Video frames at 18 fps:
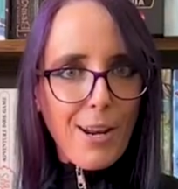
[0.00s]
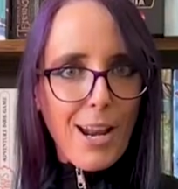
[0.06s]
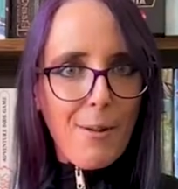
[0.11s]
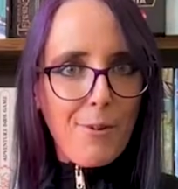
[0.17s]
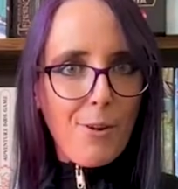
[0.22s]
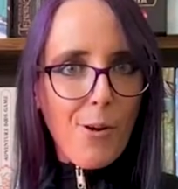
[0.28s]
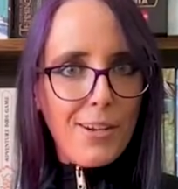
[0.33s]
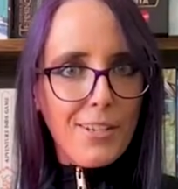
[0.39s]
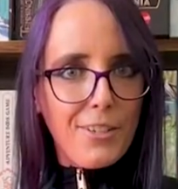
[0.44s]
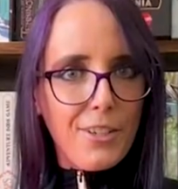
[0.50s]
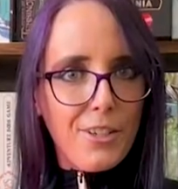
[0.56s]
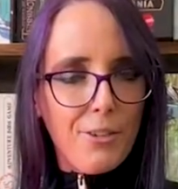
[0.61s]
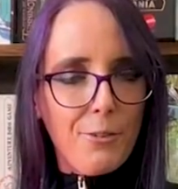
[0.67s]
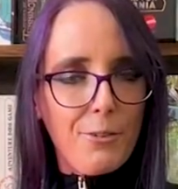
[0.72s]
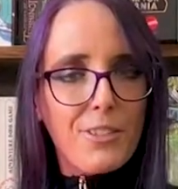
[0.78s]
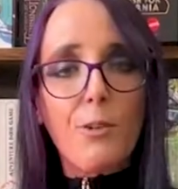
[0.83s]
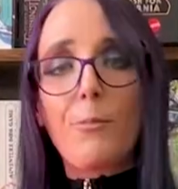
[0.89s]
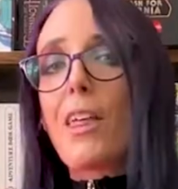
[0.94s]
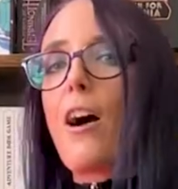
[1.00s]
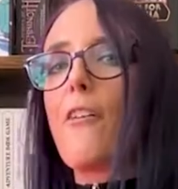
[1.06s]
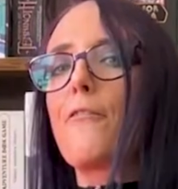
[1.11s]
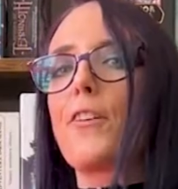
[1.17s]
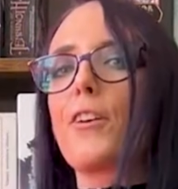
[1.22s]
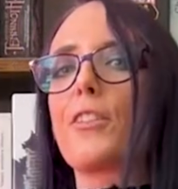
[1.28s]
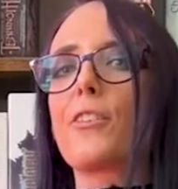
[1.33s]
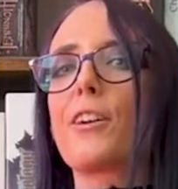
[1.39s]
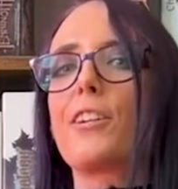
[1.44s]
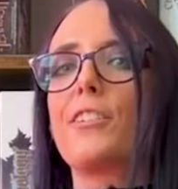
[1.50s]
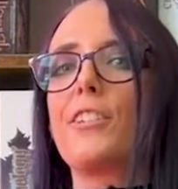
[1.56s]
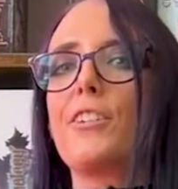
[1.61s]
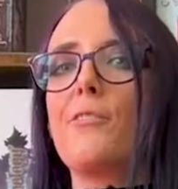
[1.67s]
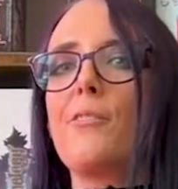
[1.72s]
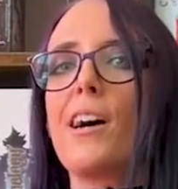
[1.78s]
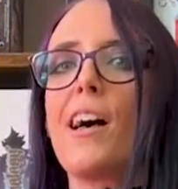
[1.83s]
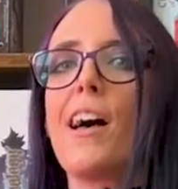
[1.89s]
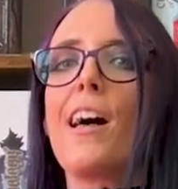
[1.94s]
I'm going to do. So without further
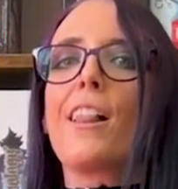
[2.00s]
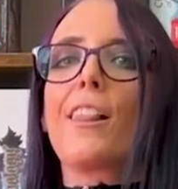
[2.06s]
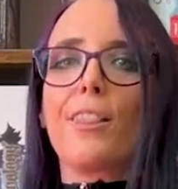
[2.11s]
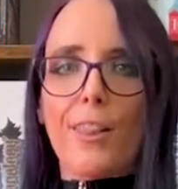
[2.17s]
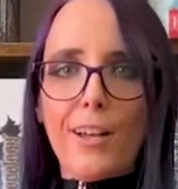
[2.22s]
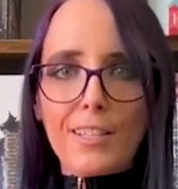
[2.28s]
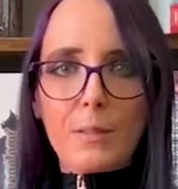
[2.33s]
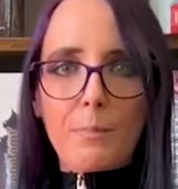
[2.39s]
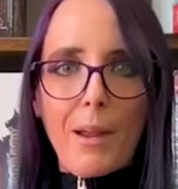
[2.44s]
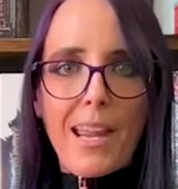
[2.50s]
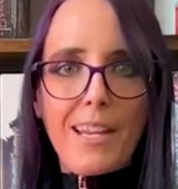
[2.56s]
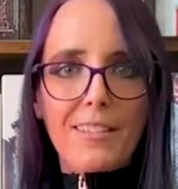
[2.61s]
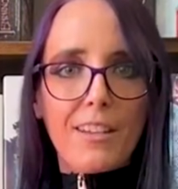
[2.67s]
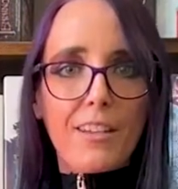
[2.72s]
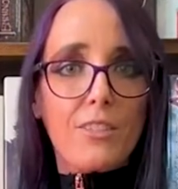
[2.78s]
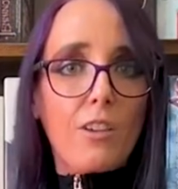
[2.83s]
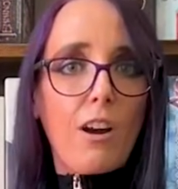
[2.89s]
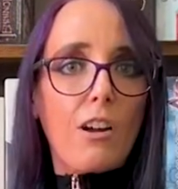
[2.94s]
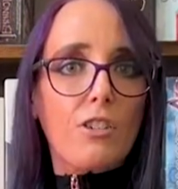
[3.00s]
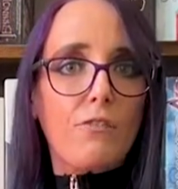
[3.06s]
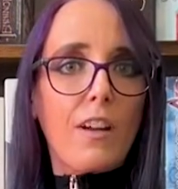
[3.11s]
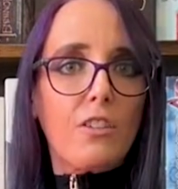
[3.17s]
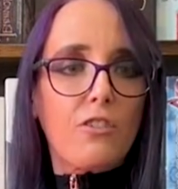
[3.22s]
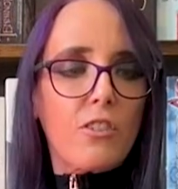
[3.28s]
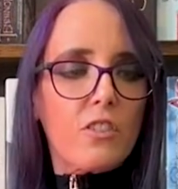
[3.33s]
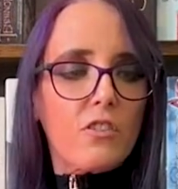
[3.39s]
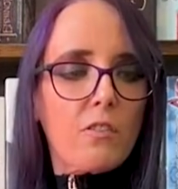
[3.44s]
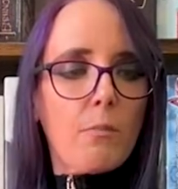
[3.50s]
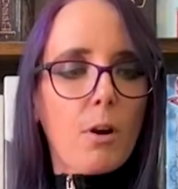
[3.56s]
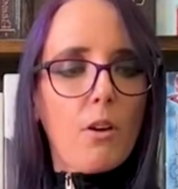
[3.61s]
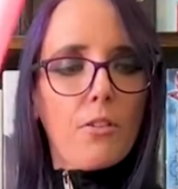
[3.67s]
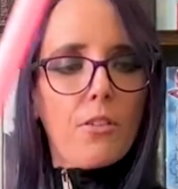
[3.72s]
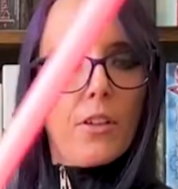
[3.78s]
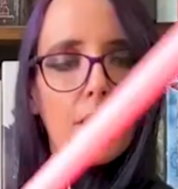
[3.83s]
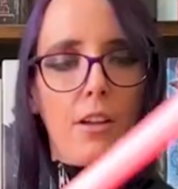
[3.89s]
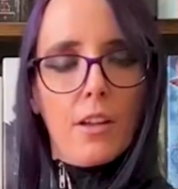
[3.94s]
ado, let's paint Asajj Ventress from
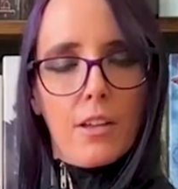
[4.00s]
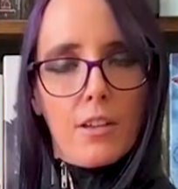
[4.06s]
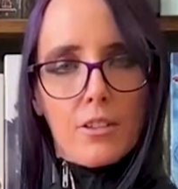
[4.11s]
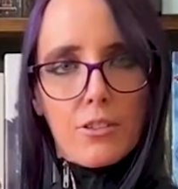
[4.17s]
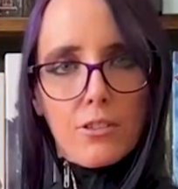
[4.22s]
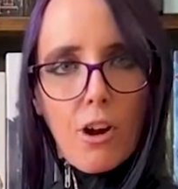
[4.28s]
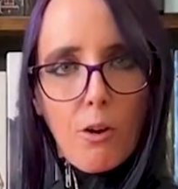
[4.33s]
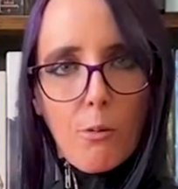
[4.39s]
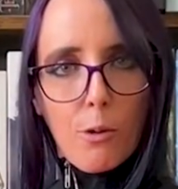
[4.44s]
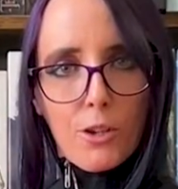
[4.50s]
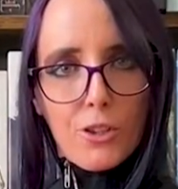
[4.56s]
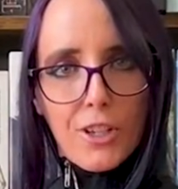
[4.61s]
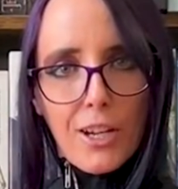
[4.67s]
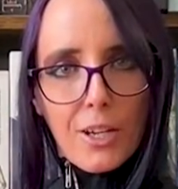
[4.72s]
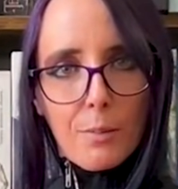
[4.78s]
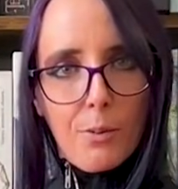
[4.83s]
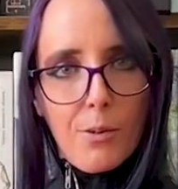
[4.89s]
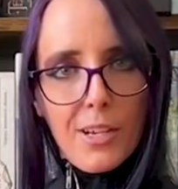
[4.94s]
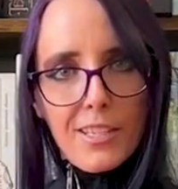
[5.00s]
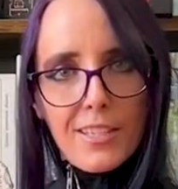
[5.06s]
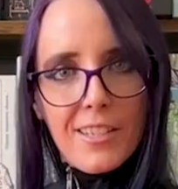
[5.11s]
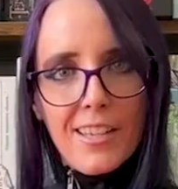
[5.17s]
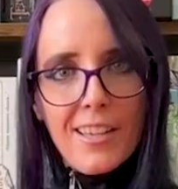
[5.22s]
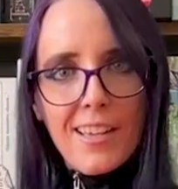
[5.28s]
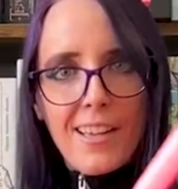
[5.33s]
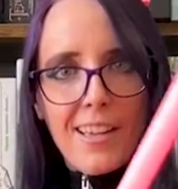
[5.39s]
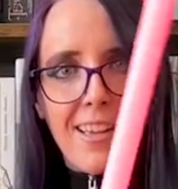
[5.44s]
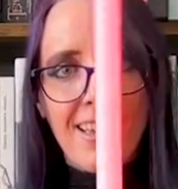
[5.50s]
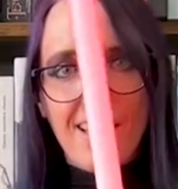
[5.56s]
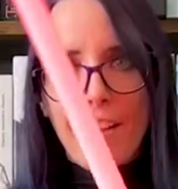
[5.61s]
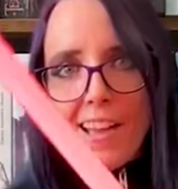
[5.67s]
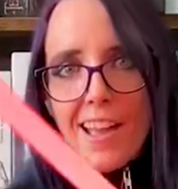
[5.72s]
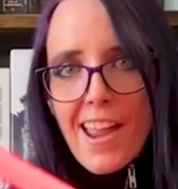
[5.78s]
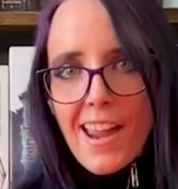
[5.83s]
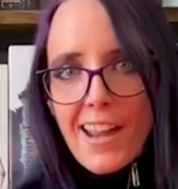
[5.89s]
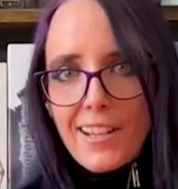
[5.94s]
both Star Wars Shatterpoint
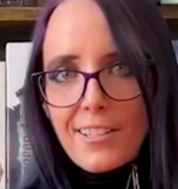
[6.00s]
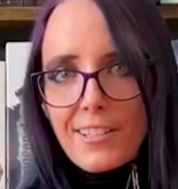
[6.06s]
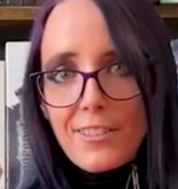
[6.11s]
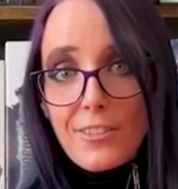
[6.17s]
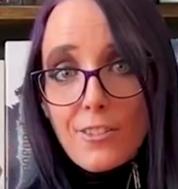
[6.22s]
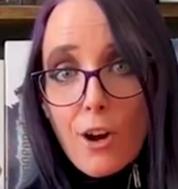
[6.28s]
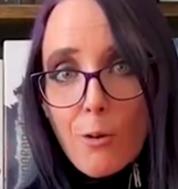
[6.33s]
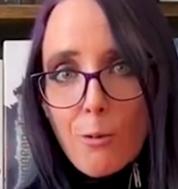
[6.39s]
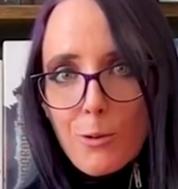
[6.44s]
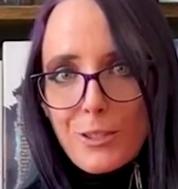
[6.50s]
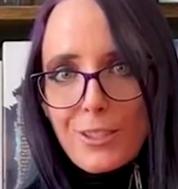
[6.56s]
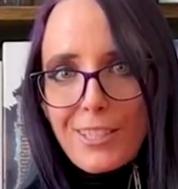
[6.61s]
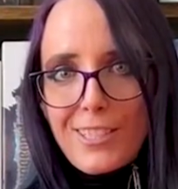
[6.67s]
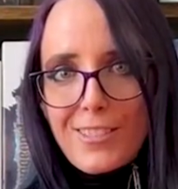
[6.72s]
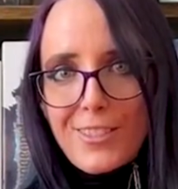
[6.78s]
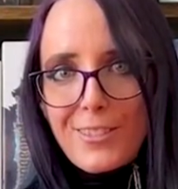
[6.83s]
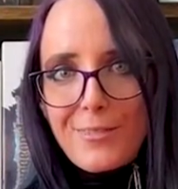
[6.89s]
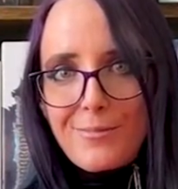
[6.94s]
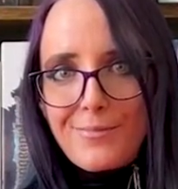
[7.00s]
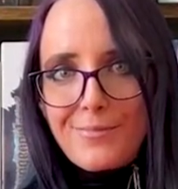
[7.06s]
and Star Wars Legion.